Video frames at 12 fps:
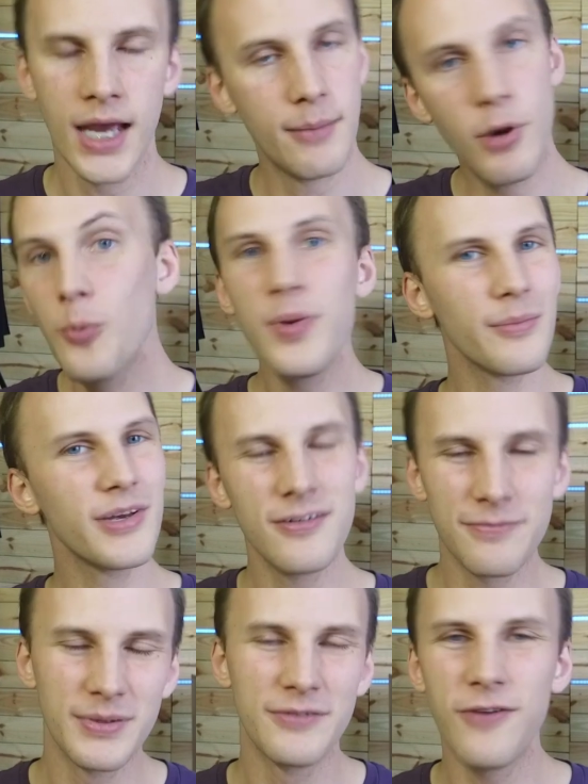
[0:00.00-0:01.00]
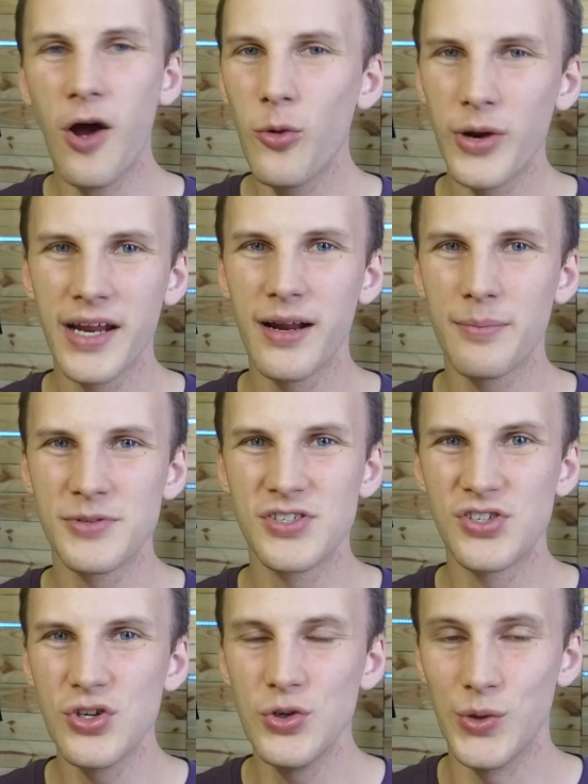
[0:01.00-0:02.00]
I'm hoping I'm going to be following it up
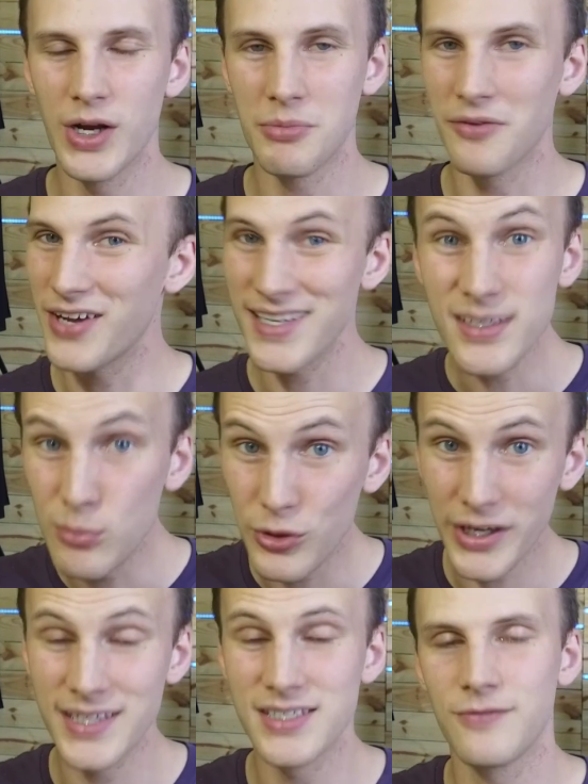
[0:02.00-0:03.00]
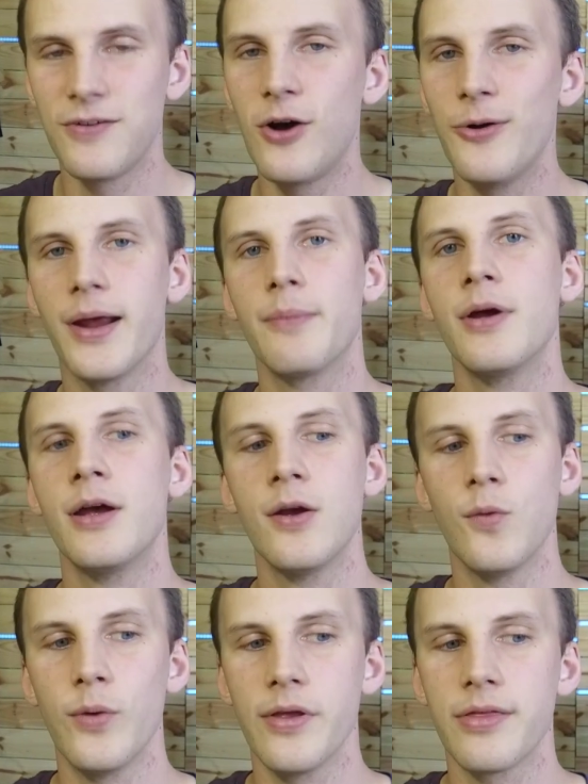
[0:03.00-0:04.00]
soon. I've got some plans to follow it up
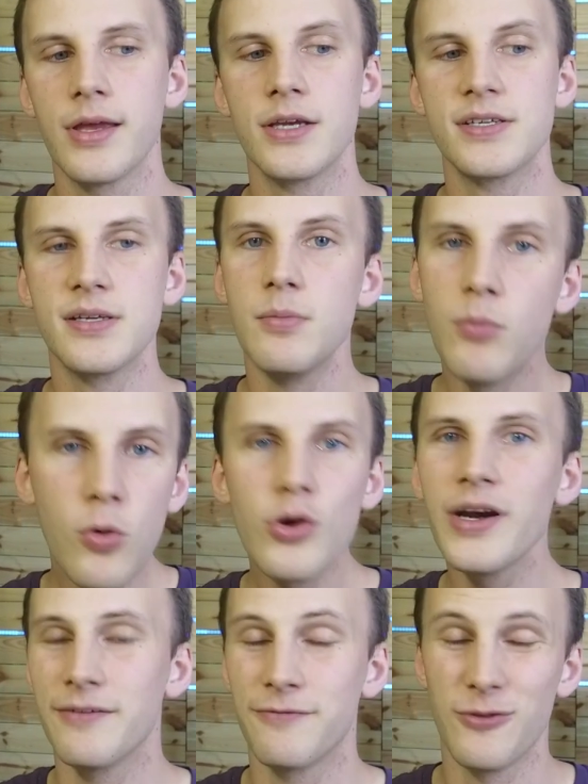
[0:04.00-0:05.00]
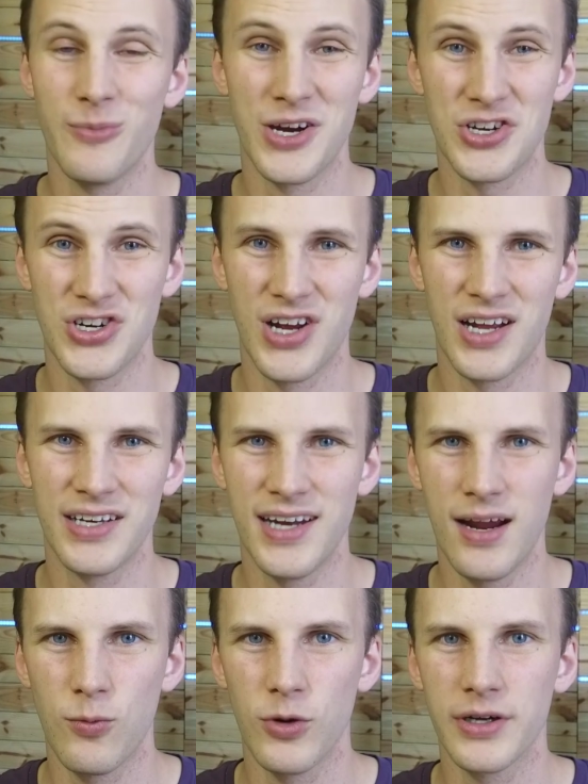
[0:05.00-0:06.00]
with some more information on
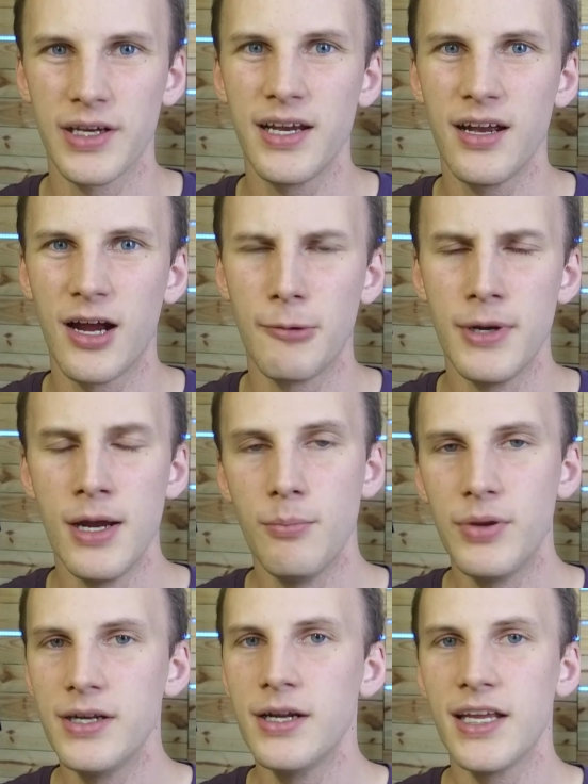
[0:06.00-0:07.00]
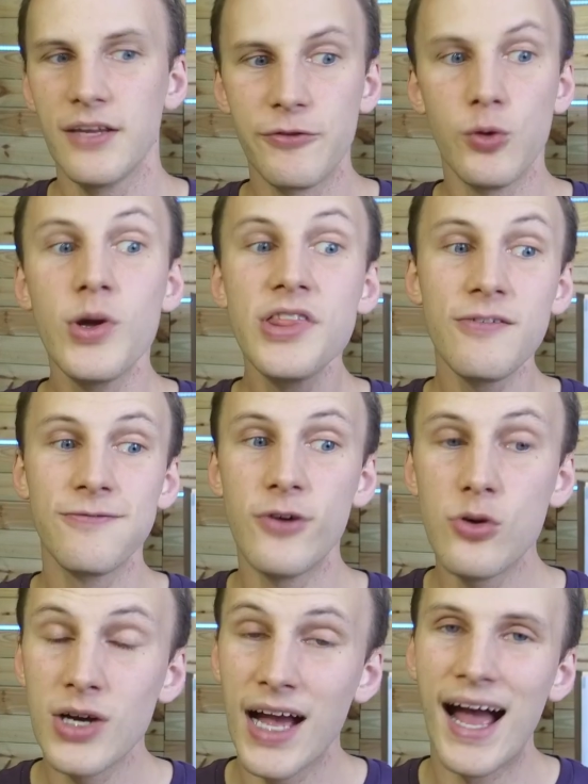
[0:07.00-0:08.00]
networking. But if you want the
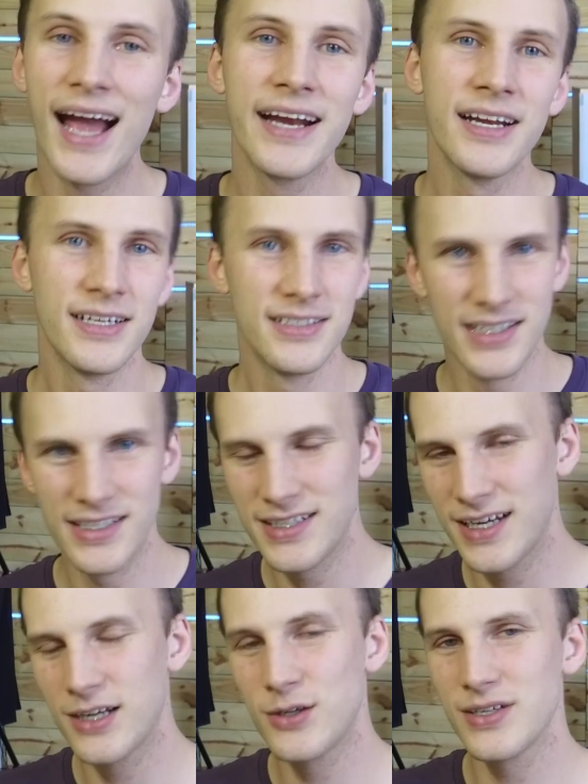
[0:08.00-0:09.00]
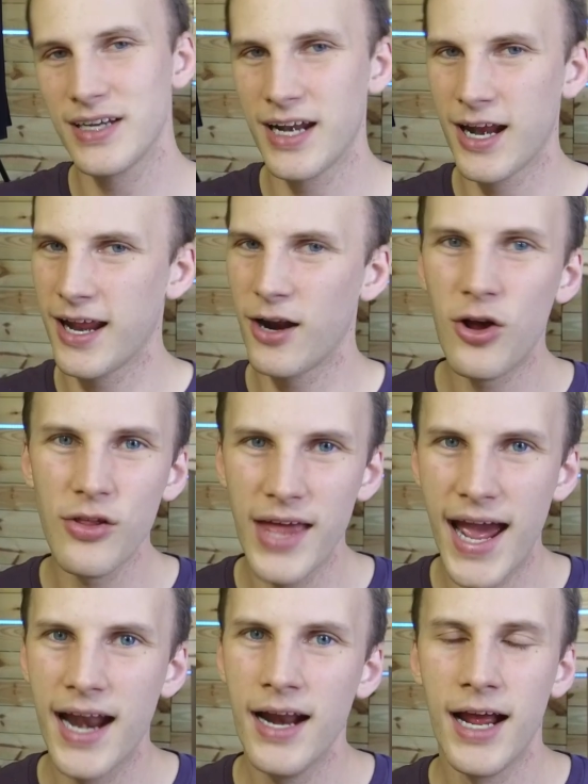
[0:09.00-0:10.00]
full guide, details, and all
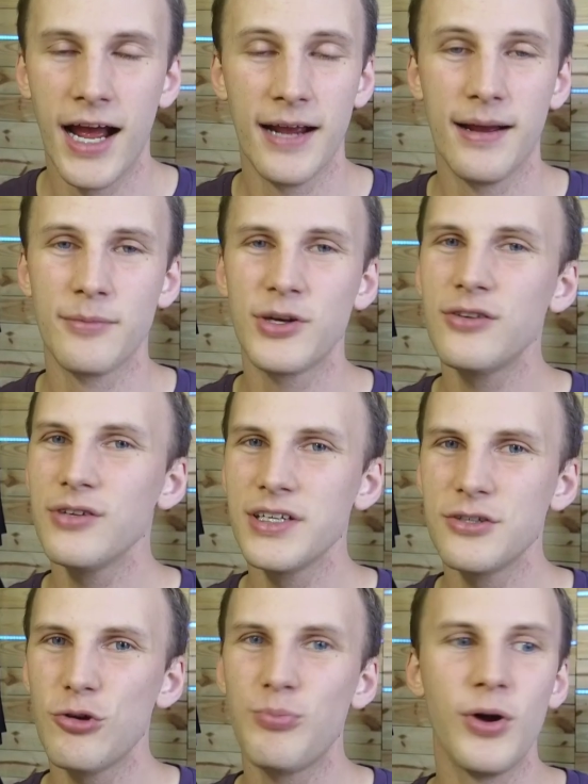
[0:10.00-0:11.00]
that, I'm going to link to a